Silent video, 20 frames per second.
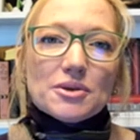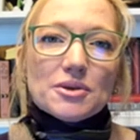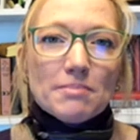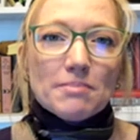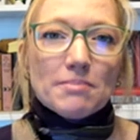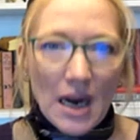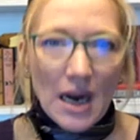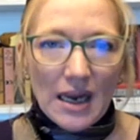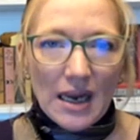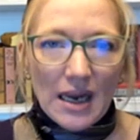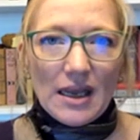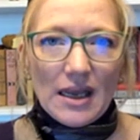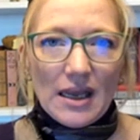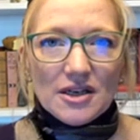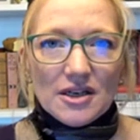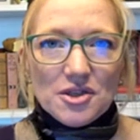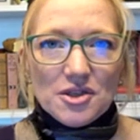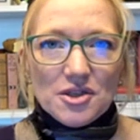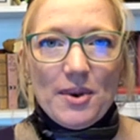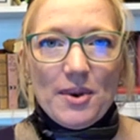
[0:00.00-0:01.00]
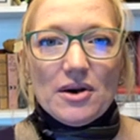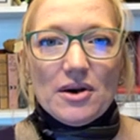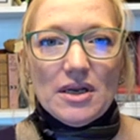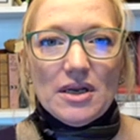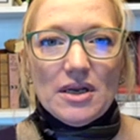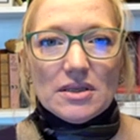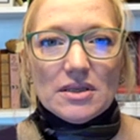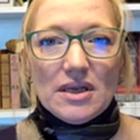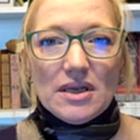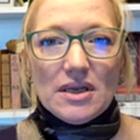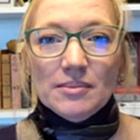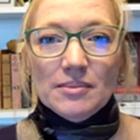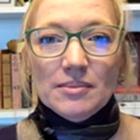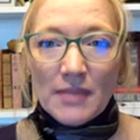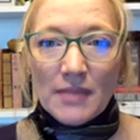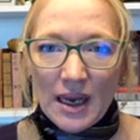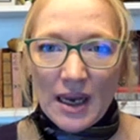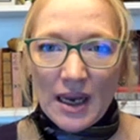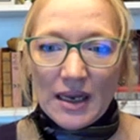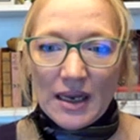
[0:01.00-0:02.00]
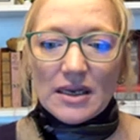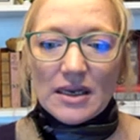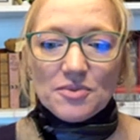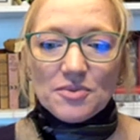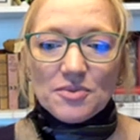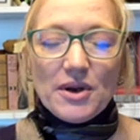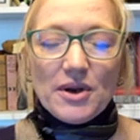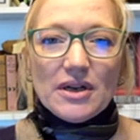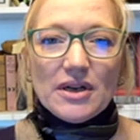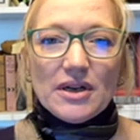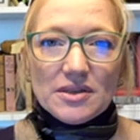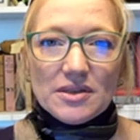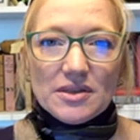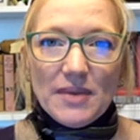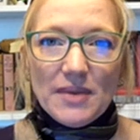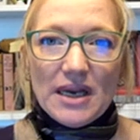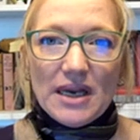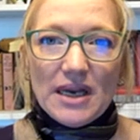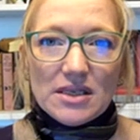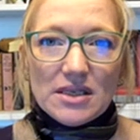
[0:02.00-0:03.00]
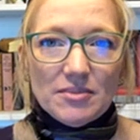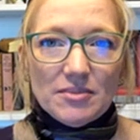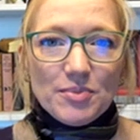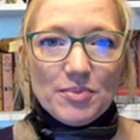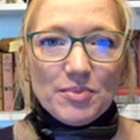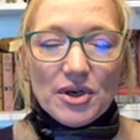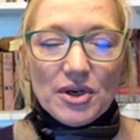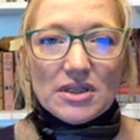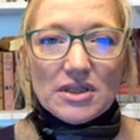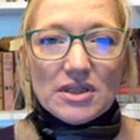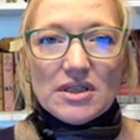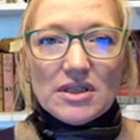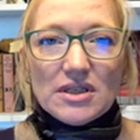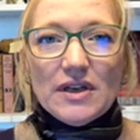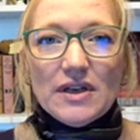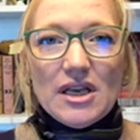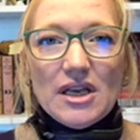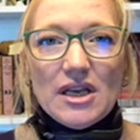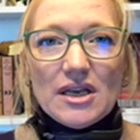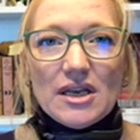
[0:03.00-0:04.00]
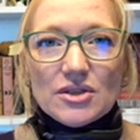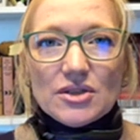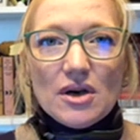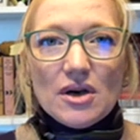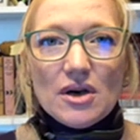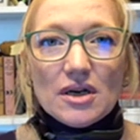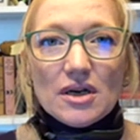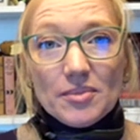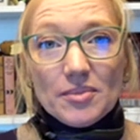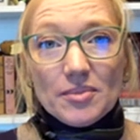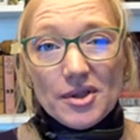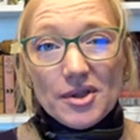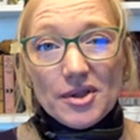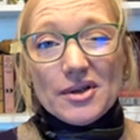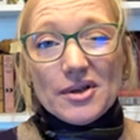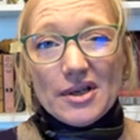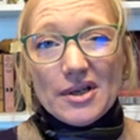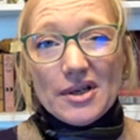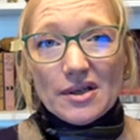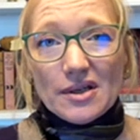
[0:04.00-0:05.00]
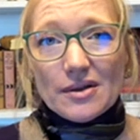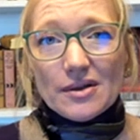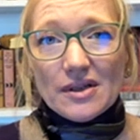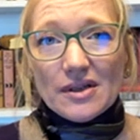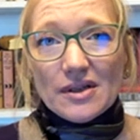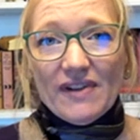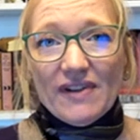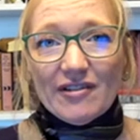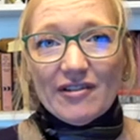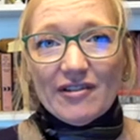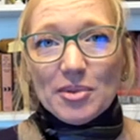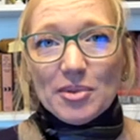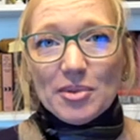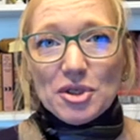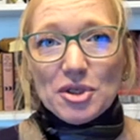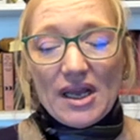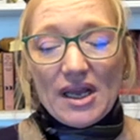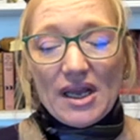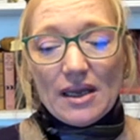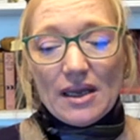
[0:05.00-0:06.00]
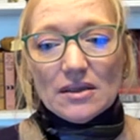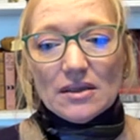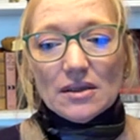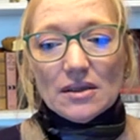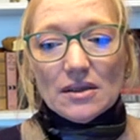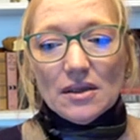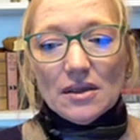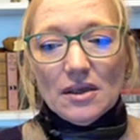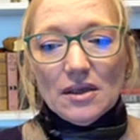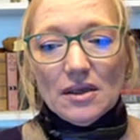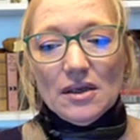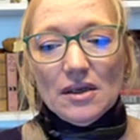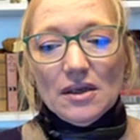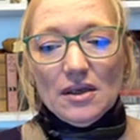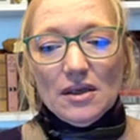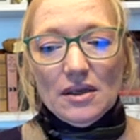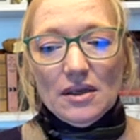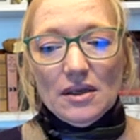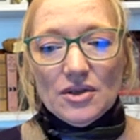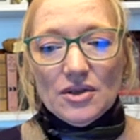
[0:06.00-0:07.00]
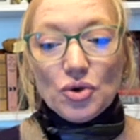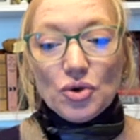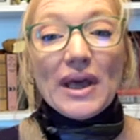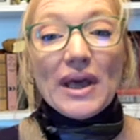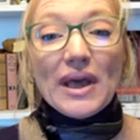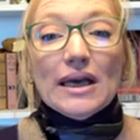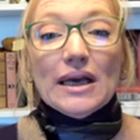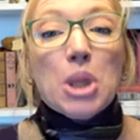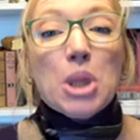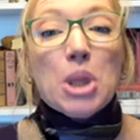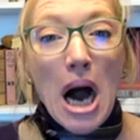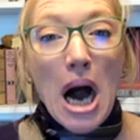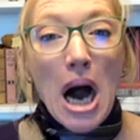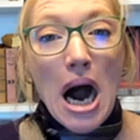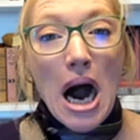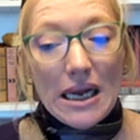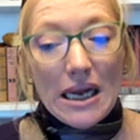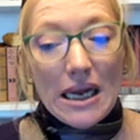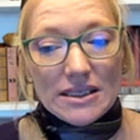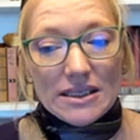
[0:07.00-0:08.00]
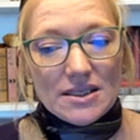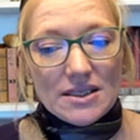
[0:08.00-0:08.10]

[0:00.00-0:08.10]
to my experience. In my experience, my team's productivity has gone up 30 to 35%. So, like, a lot.